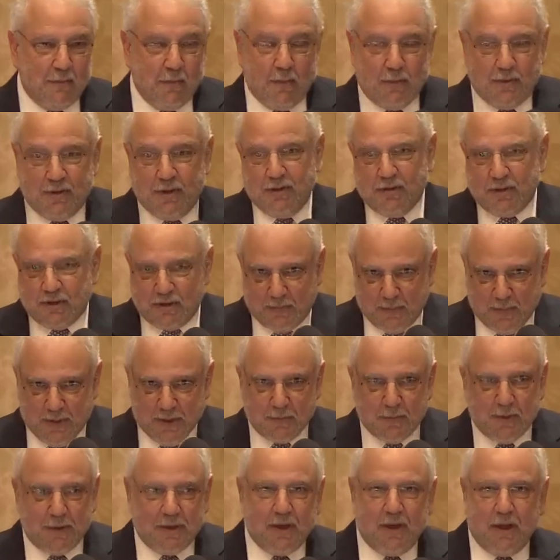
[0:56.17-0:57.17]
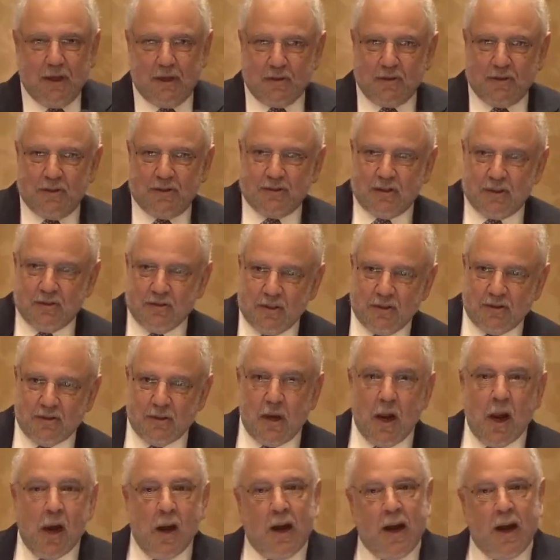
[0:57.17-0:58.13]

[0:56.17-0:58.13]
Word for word: she's a speech pathologist, and she said,